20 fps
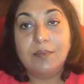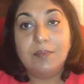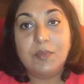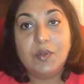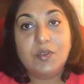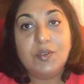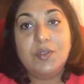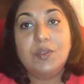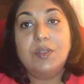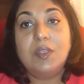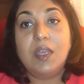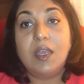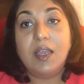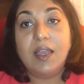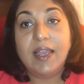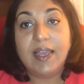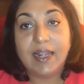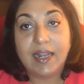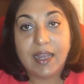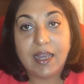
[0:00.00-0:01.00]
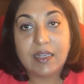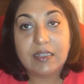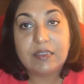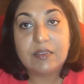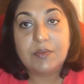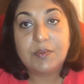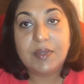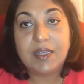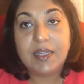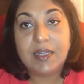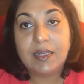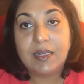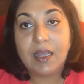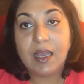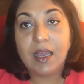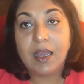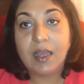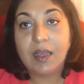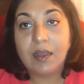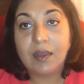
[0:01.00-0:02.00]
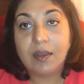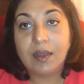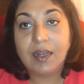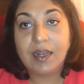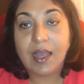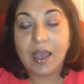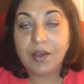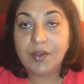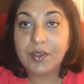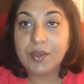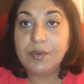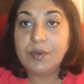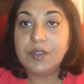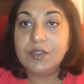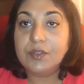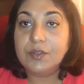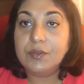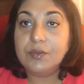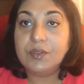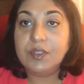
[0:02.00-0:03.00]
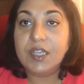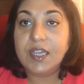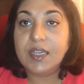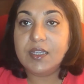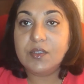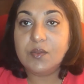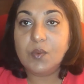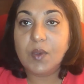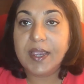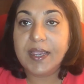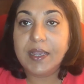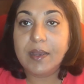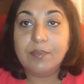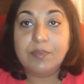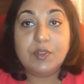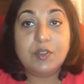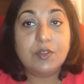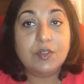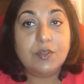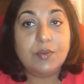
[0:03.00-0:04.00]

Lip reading: Most airlines will allow you a suitcase weighing up to